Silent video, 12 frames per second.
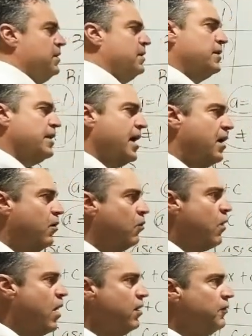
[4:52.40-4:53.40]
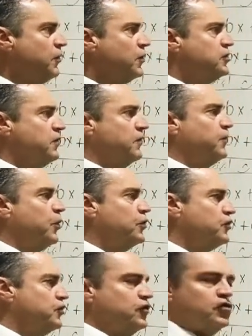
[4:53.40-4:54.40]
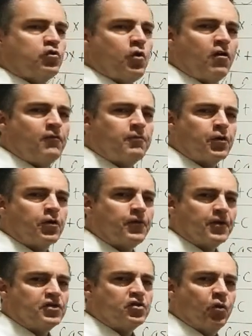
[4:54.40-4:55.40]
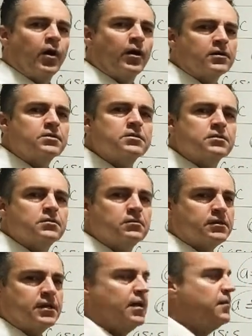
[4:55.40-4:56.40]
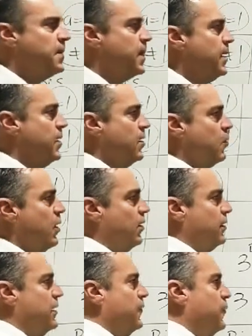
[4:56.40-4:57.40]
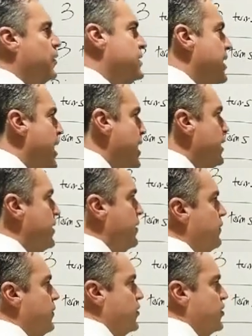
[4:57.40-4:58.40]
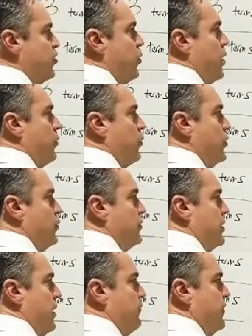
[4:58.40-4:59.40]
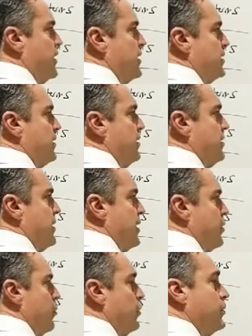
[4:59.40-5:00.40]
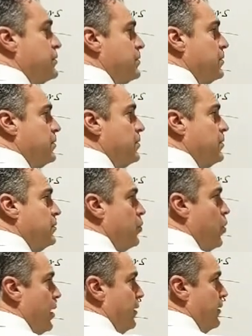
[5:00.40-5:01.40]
Now, why are those the first 12 perfect squares, okay? Well, if we take the square root of this, it equals 1.